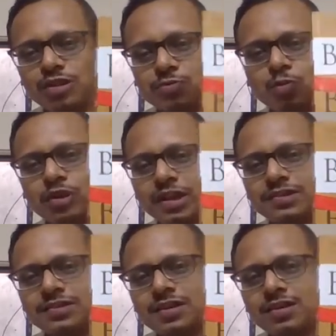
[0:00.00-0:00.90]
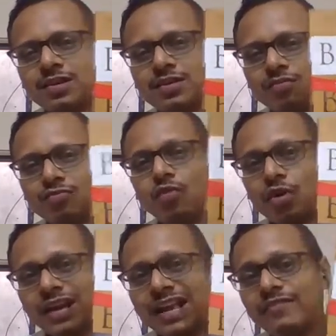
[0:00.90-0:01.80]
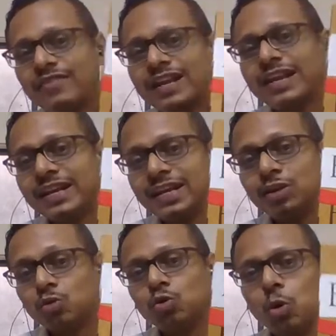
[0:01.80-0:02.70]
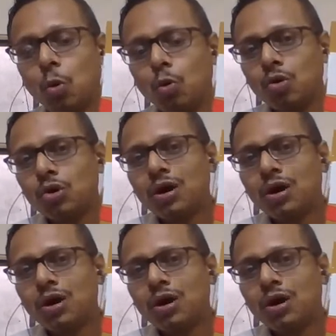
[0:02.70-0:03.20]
This book is for every Indian to know